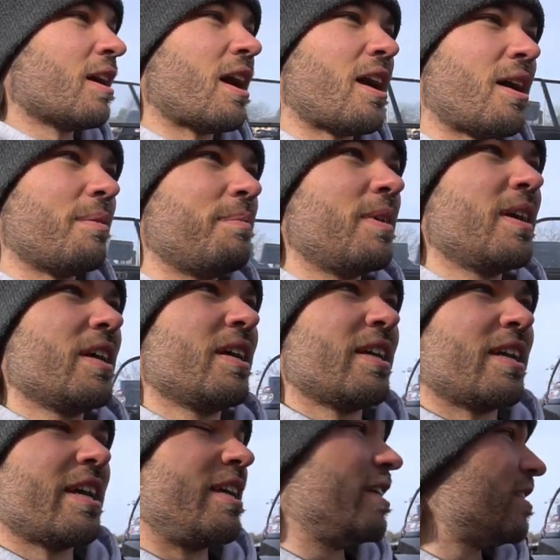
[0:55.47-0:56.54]
Um,
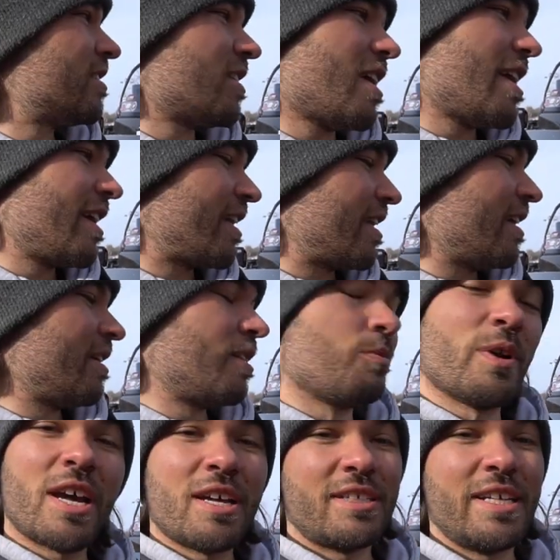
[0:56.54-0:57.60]
he's like,
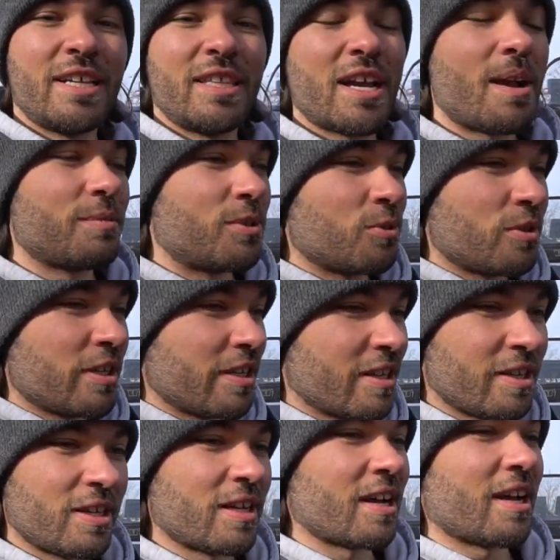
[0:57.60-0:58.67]
we gotta take the
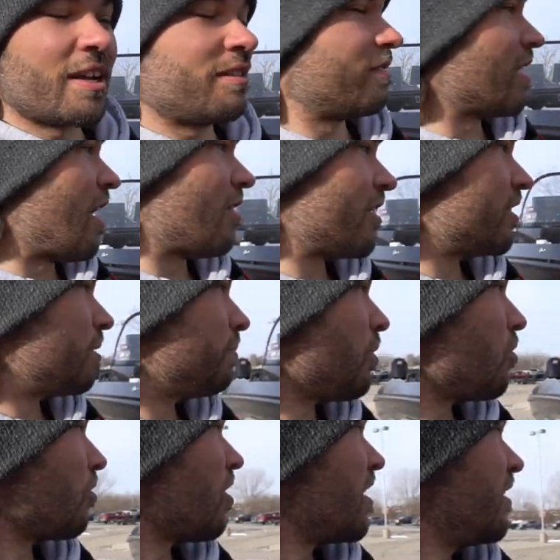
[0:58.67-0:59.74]
opportunity. I, will get the
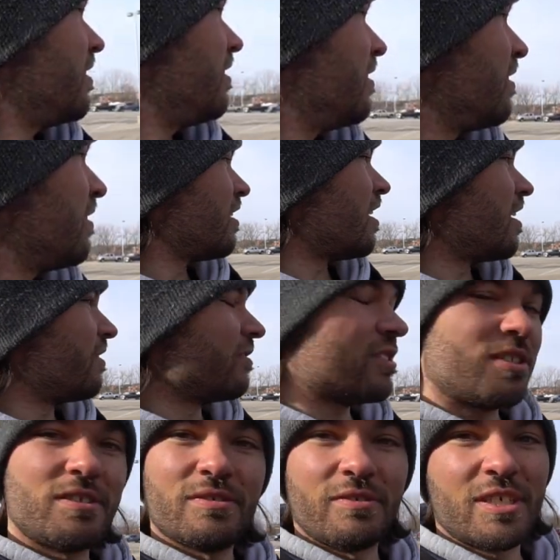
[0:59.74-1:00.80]
boat ready. Uh,
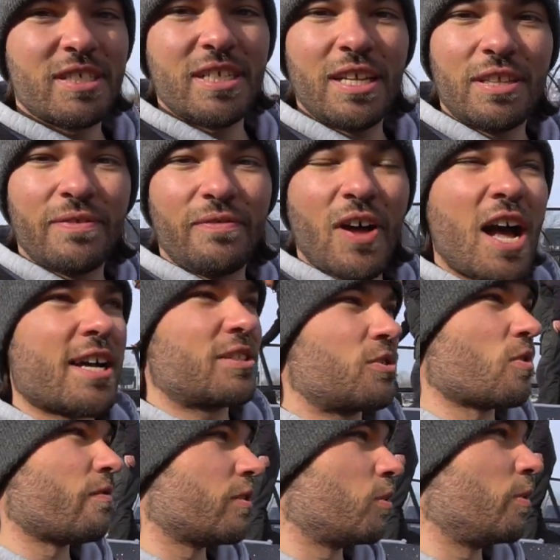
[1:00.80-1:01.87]
let's, let's hit the
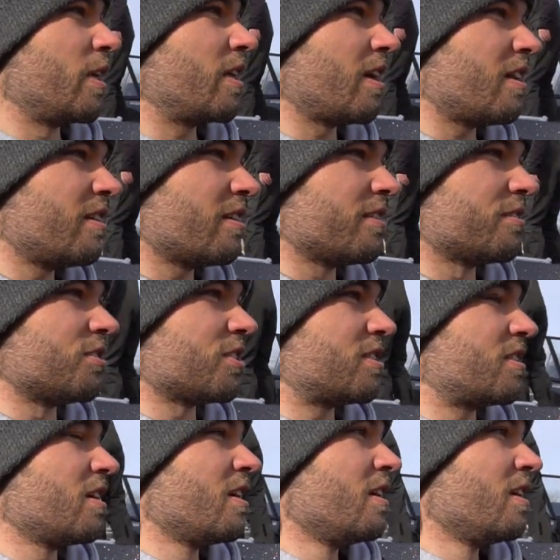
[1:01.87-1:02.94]
Fox over the weekend and
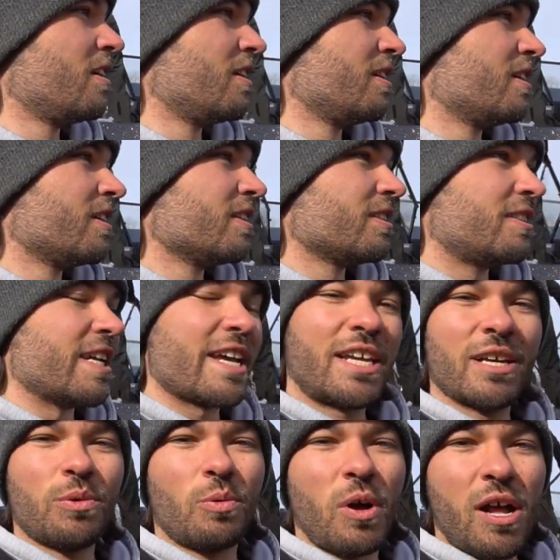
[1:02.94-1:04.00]
just take
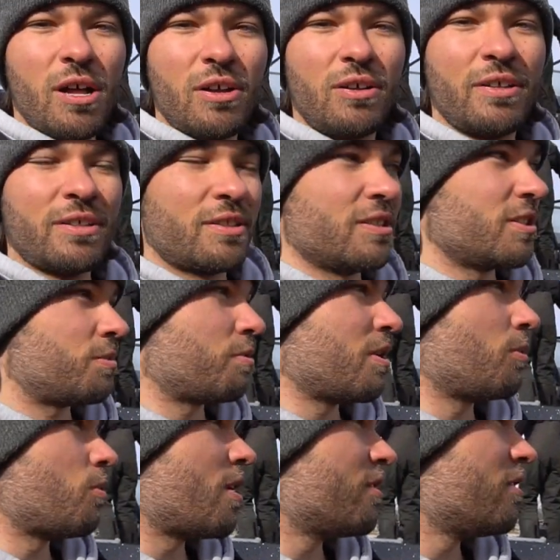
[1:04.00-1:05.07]
it while the
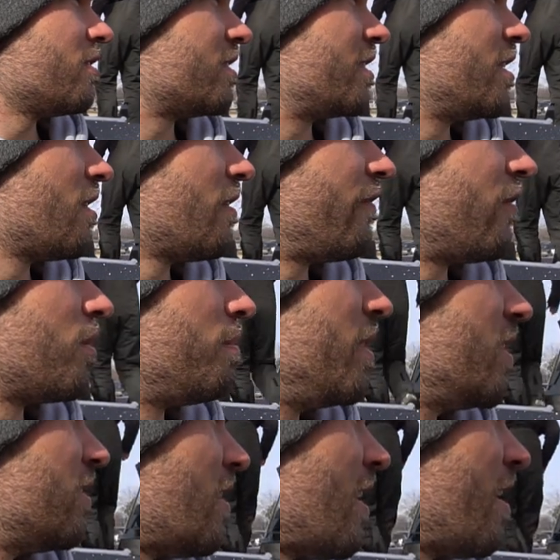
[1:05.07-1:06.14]
spring weather is here for the
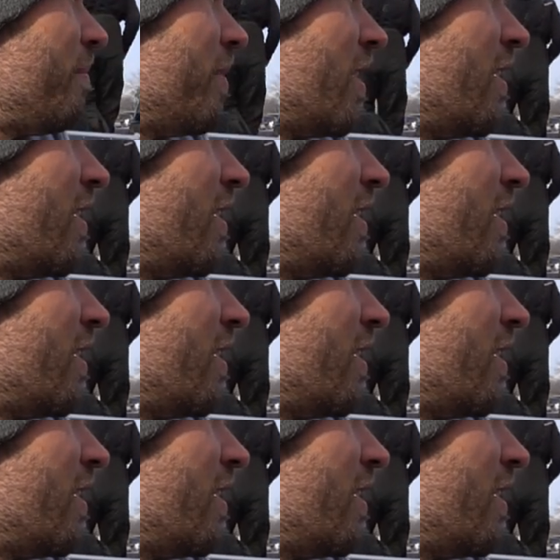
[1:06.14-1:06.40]
meantime.